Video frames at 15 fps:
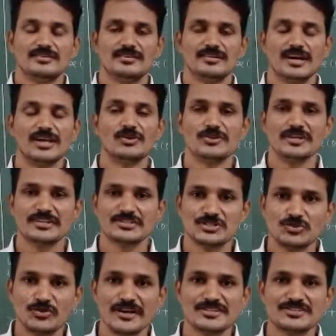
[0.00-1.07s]
Hello dear
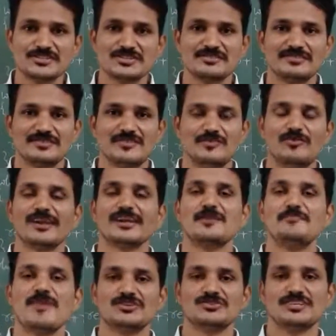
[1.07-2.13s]
students, welcome
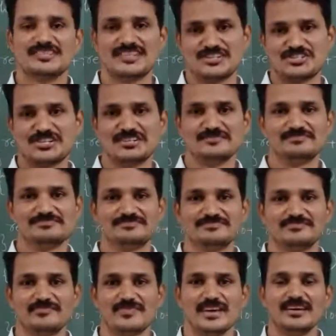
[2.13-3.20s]
back to this session.
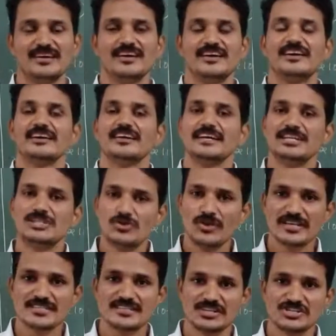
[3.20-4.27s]
In
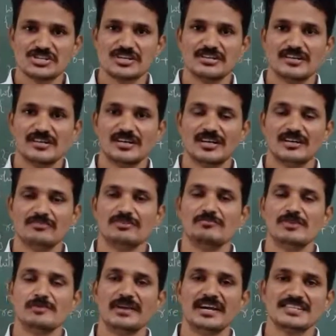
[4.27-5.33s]
today's session, we
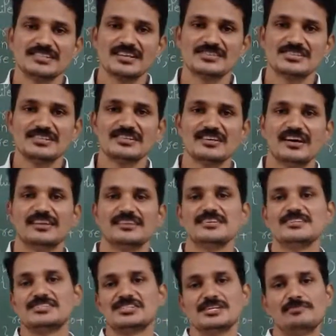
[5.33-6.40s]
will be discussing another
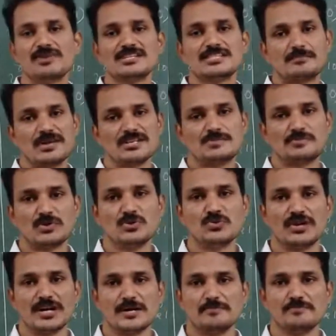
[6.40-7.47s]
C++
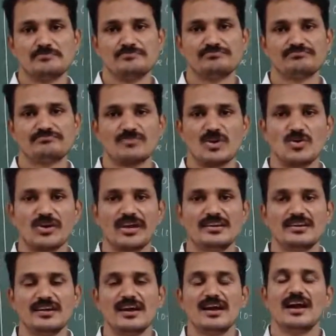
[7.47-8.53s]
program.
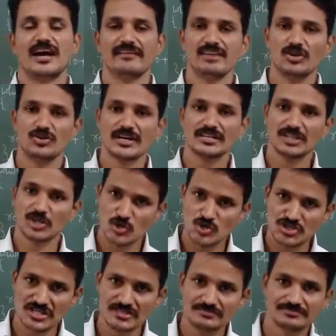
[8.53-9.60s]
Okay, have a look at the
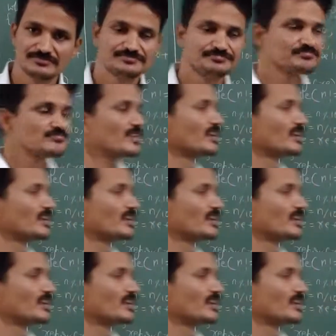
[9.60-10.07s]
question.